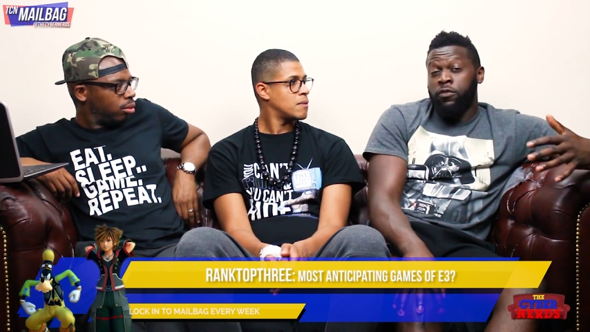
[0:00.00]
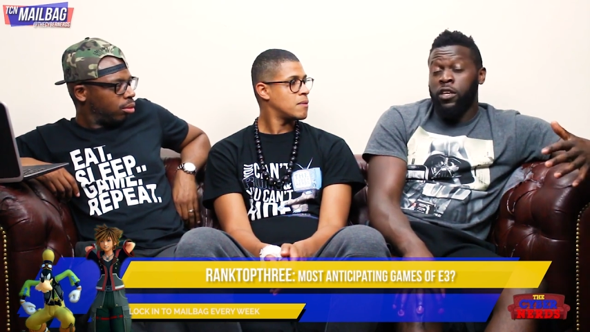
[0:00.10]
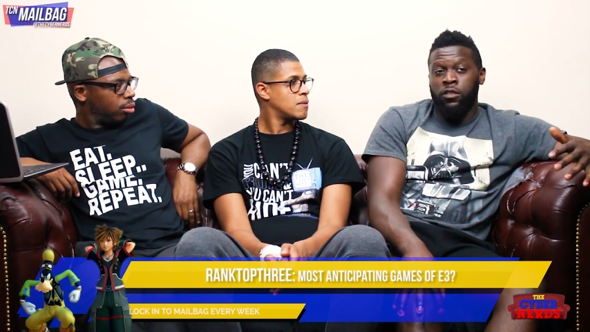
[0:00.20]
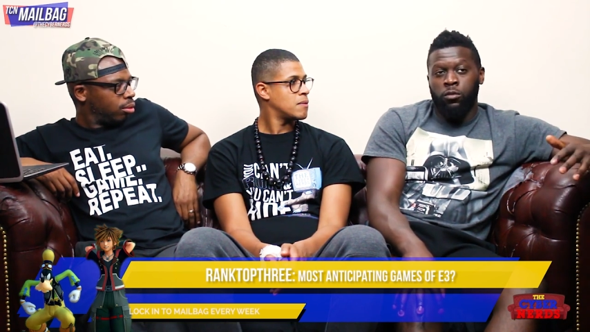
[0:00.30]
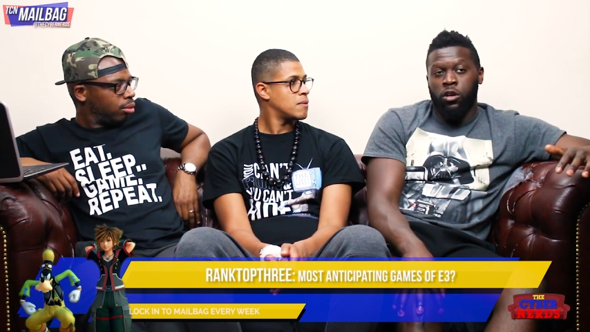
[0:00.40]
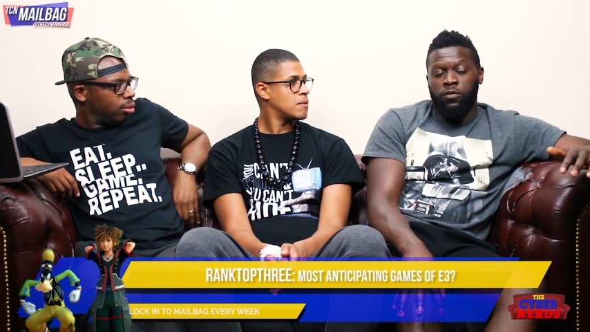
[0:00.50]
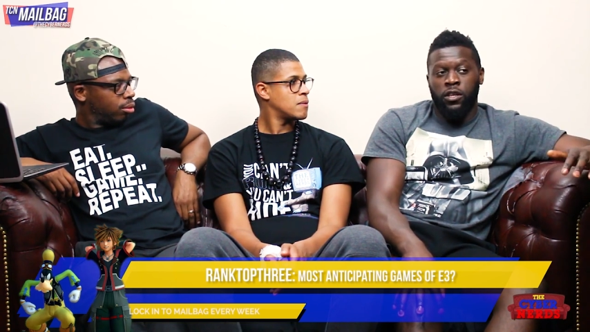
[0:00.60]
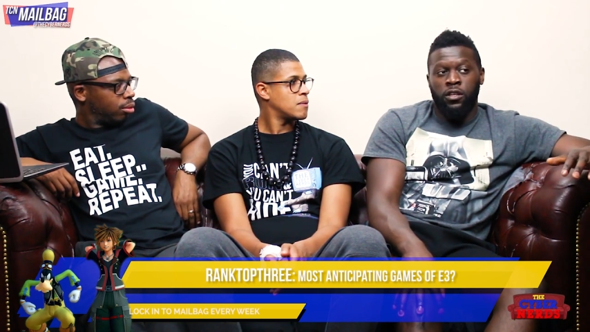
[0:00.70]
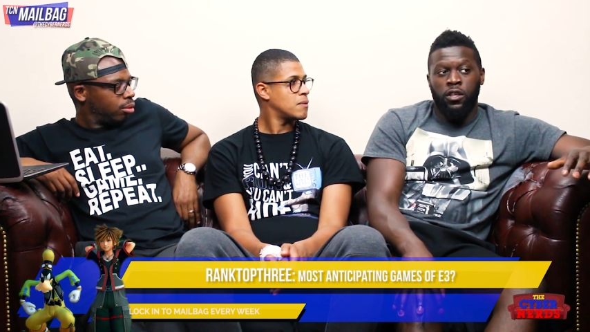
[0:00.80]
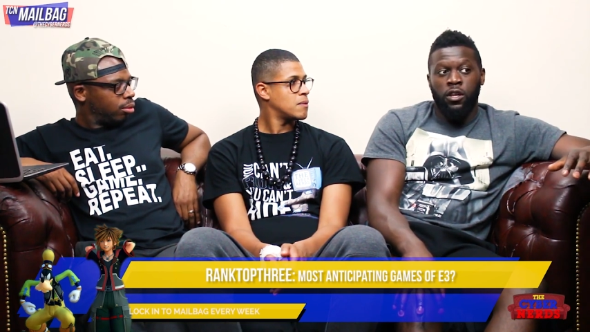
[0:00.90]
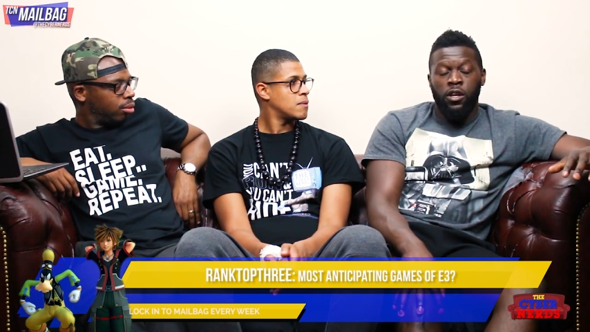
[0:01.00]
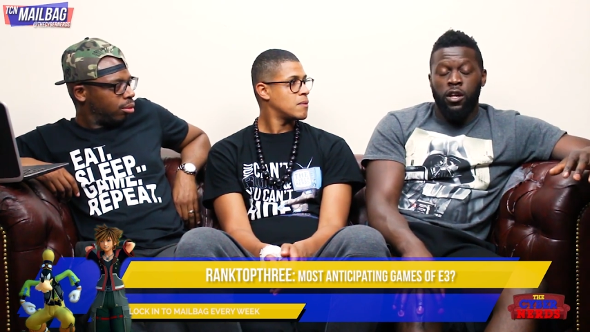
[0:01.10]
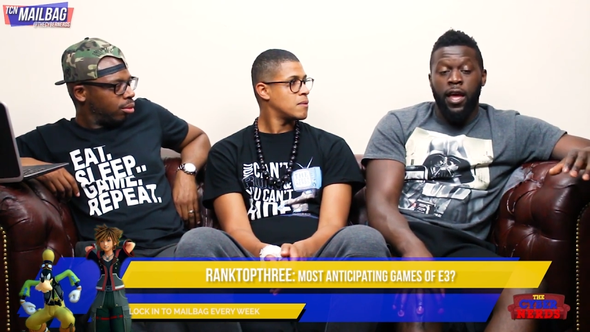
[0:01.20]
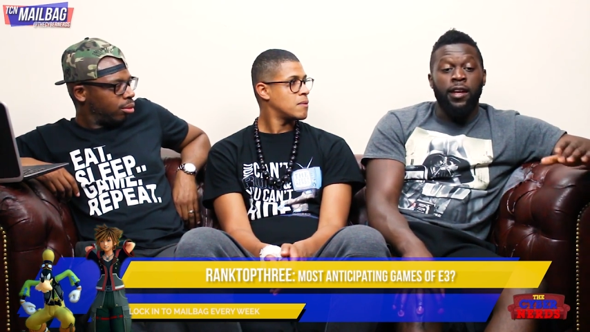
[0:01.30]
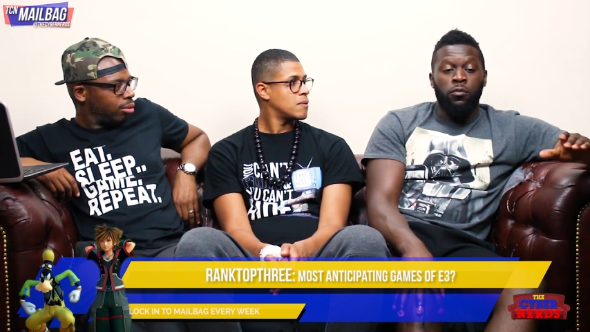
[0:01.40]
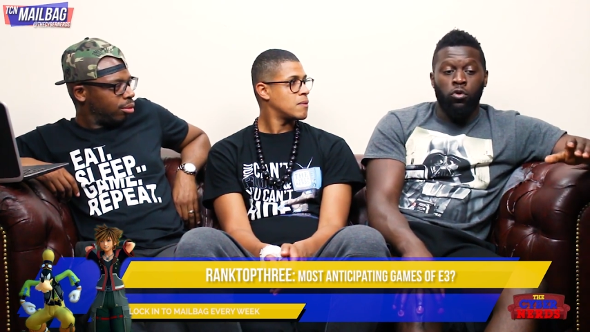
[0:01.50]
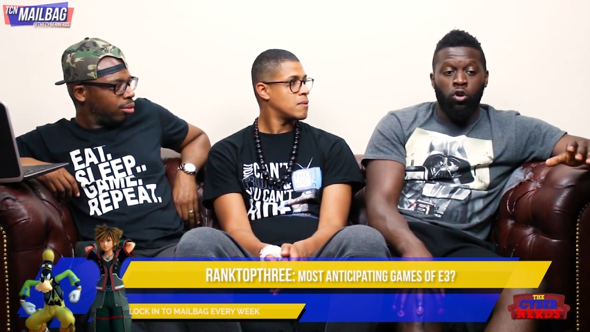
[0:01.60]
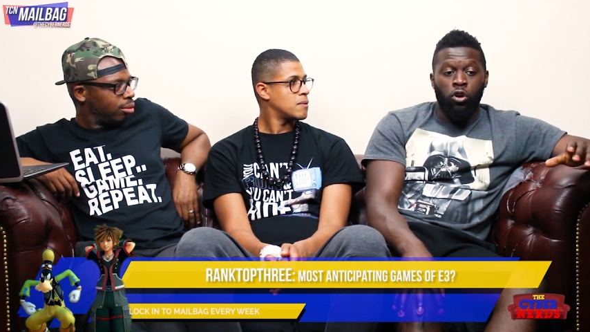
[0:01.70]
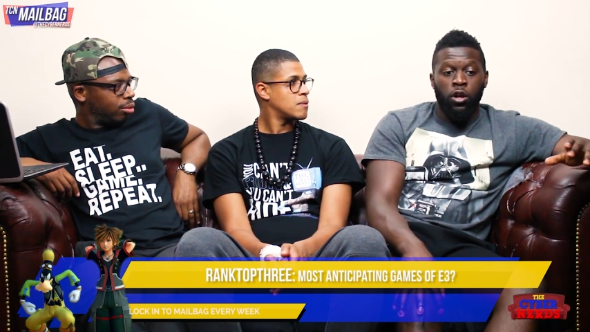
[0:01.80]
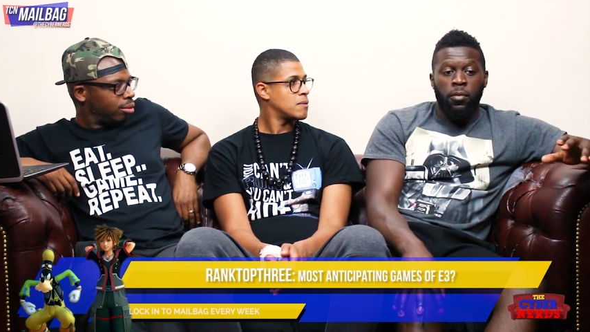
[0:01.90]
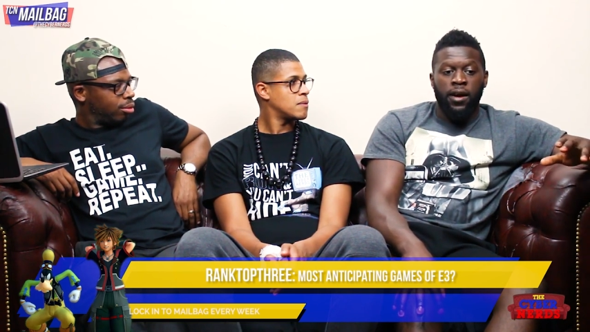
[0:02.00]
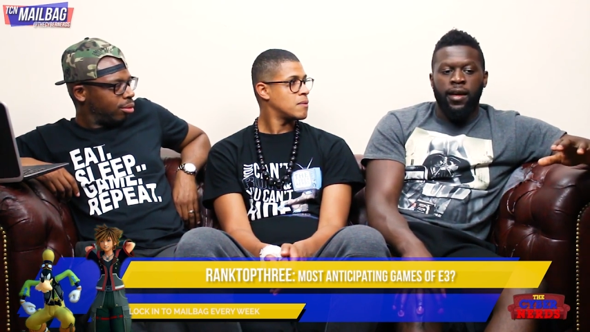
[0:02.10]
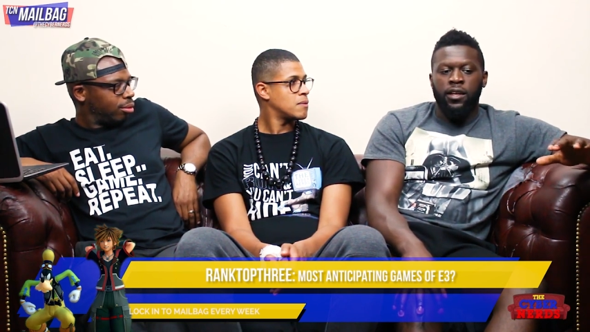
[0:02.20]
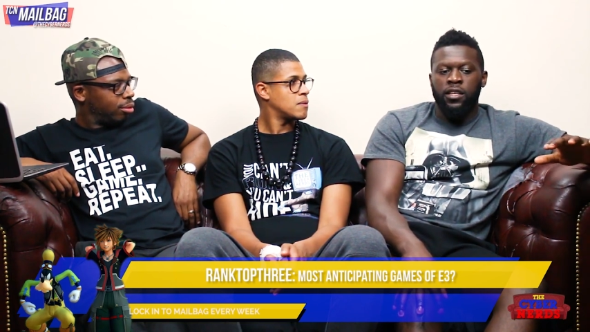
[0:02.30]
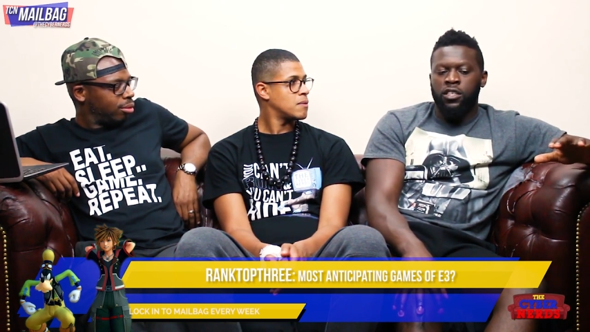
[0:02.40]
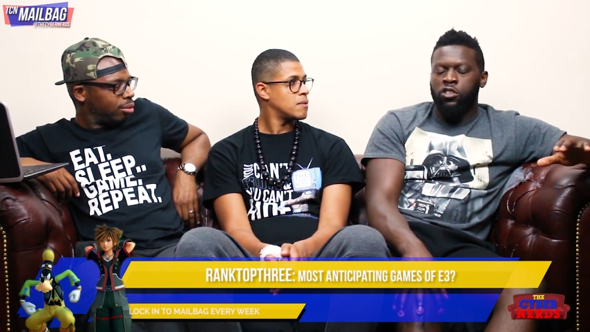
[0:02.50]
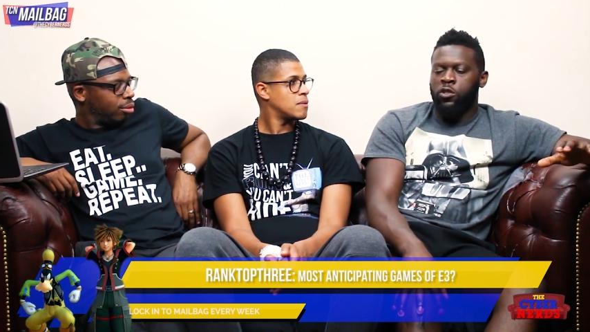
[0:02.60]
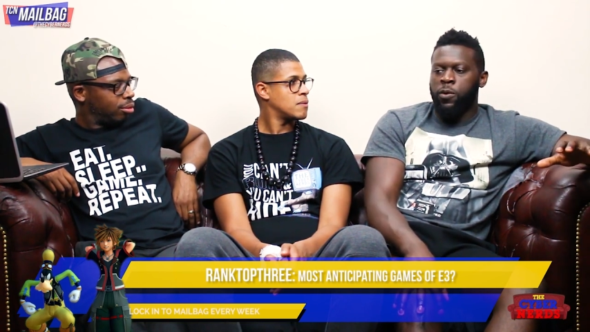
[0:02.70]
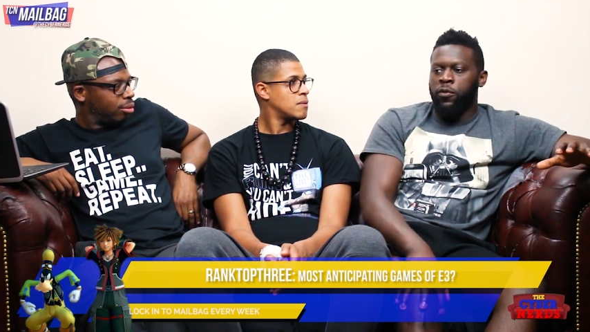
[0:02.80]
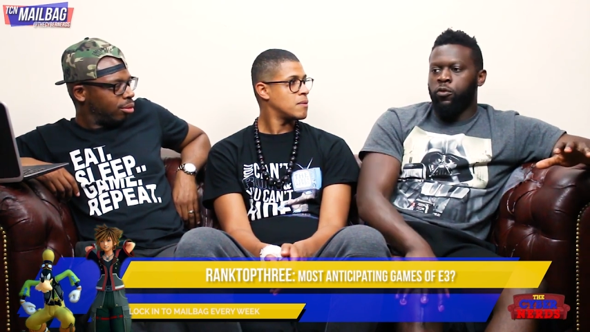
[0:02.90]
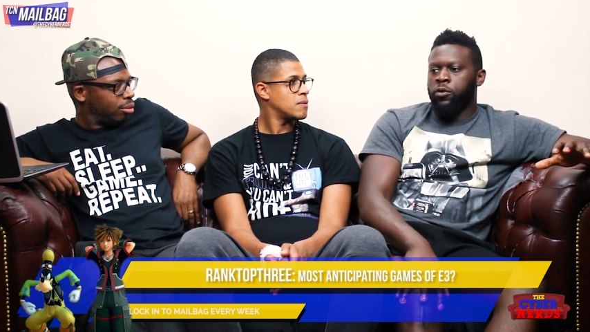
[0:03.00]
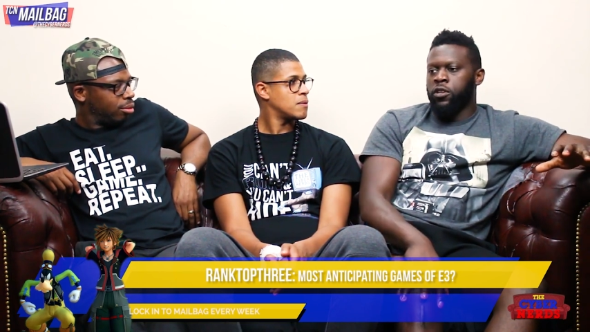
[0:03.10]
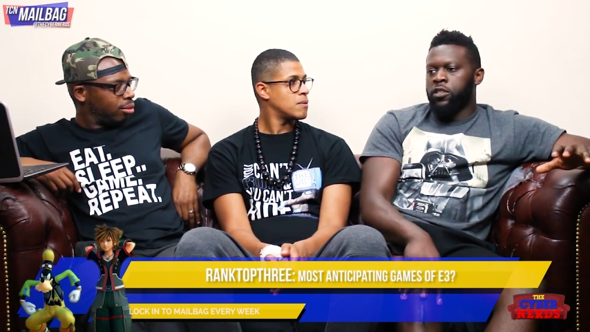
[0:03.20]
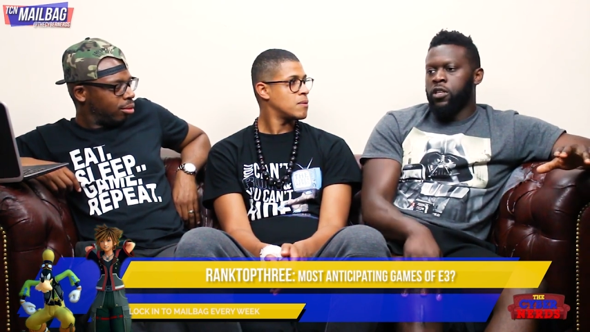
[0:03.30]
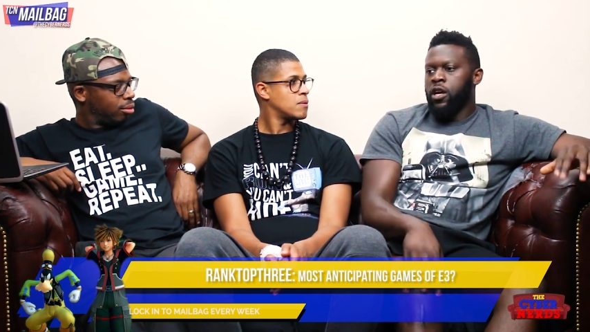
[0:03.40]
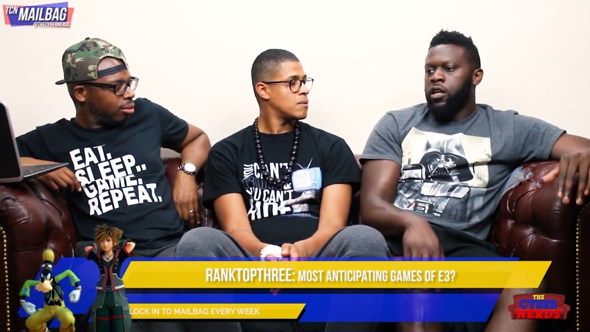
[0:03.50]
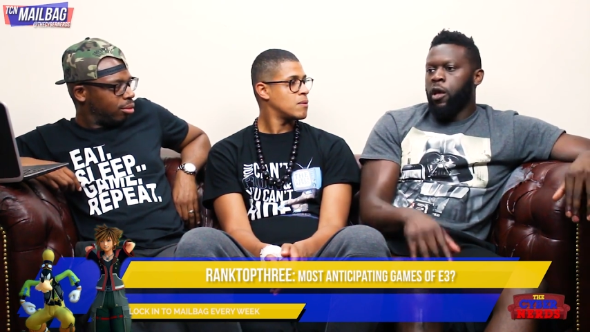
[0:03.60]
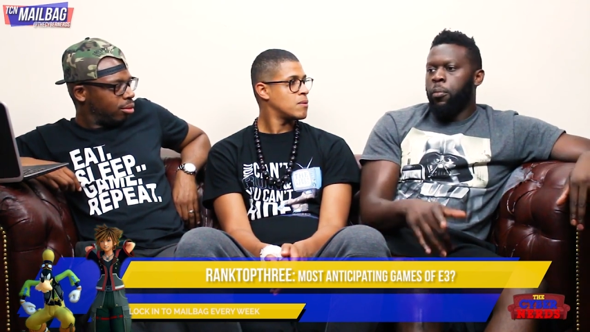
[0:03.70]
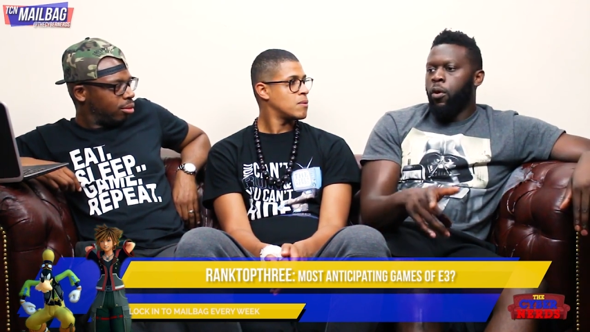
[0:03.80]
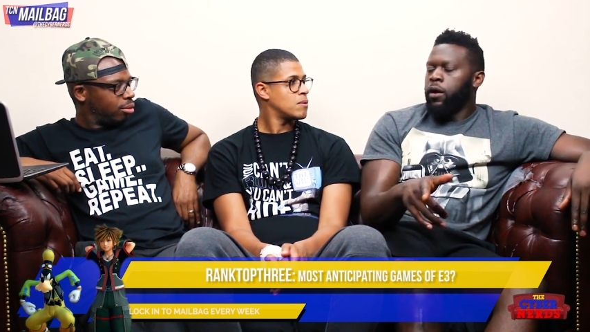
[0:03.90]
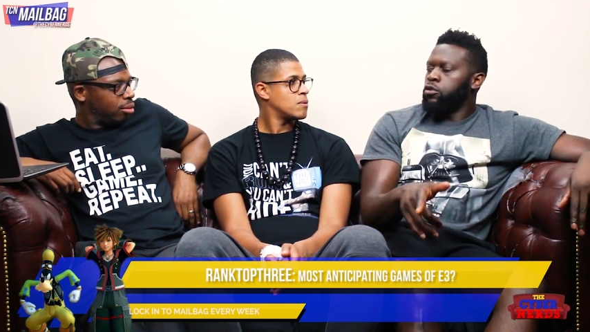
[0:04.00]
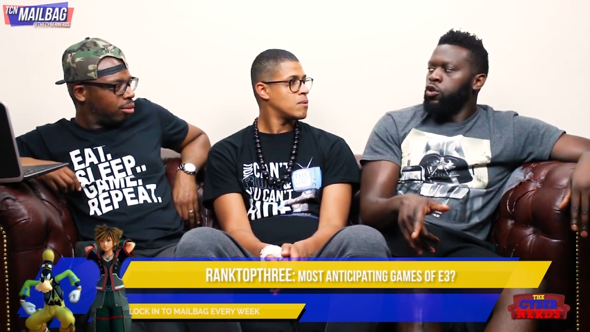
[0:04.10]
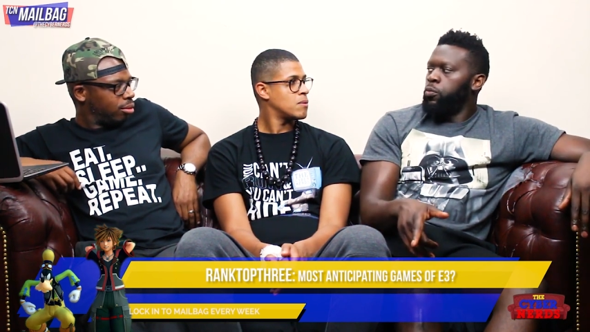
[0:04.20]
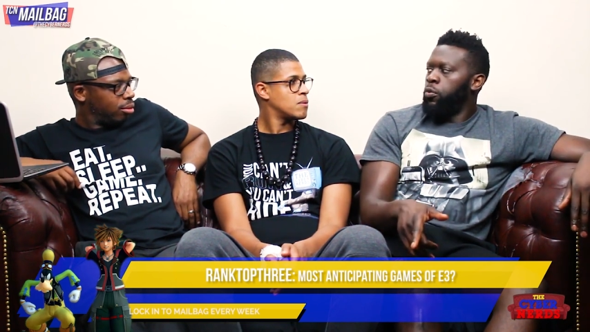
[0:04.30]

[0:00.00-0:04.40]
Speaker 1: not a Kingdom Hearts fan, it Anymore, but like it's disrespectful because they put out